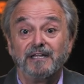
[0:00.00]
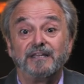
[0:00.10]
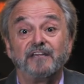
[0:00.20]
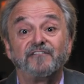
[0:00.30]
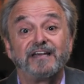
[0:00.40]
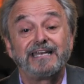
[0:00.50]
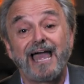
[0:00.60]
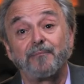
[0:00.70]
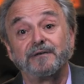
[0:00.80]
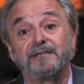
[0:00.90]
The event
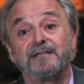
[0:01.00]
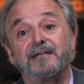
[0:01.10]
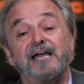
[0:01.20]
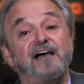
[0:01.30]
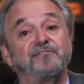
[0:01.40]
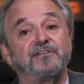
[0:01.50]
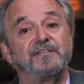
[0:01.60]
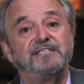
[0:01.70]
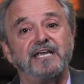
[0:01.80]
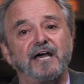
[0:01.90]
happened after
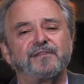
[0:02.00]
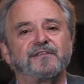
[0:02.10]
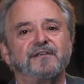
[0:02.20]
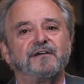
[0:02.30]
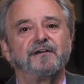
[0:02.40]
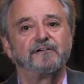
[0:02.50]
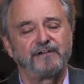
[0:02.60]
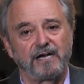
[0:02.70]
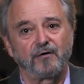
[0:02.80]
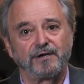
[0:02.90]
the death of
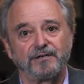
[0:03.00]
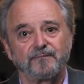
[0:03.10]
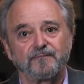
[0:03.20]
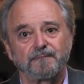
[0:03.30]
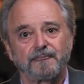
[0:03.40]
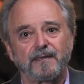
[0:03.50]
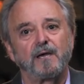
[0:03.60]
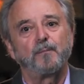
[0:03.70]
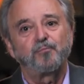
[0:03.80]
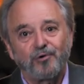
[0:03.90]
Herod.
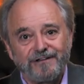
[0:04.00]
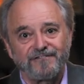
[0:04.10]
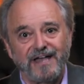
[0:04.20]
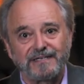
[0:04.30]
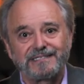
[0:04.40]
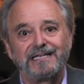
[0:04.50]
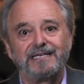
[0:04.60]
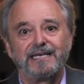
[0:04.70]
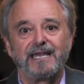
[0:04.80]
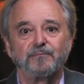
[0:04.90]
A prefect
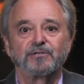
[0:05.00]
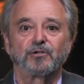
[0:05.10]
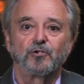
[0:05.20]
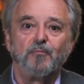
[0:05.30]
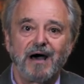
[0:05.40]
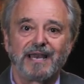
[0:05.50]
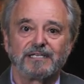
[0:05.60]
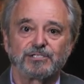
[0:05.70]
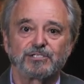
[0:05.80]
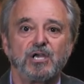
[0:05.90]
named
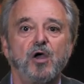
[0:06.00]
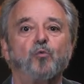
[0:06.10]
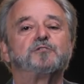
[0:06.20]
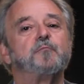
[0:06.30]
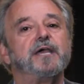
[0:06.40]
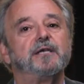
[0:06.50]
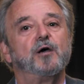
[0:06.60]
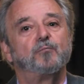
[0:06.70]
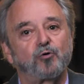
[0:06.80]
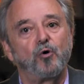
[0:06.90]
Cumanus was made
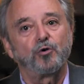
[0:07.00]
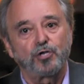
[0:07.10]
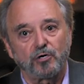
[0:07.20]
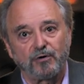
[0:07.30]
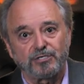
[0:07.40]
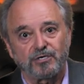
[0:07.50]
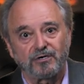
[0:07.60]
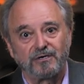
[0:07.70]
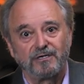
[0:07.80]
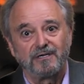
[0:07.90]

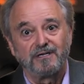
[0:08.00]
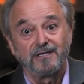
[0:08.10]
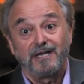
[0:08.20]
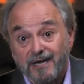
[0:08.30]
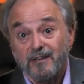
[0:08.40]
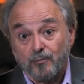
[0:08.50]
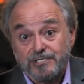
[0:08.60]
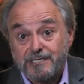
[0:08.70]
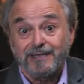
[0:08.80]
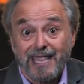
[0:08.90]
procurator. In other
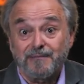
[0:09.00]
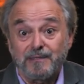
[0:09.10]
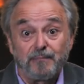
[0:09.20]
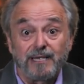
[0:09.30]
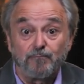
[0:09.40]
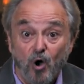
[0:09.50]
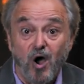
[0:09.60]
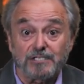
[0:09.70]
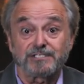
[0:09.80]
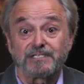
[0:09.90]
words, he became the big
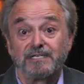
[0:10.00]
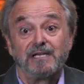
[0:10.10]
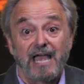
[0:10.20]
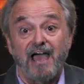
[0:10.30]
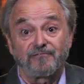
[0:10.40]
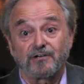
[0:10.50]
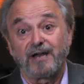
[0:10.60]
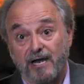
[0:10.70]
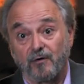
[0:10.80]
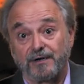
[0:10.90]
boss after
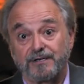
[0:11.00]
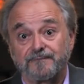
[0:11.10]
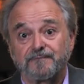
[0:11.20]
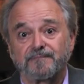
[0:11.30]
Herod.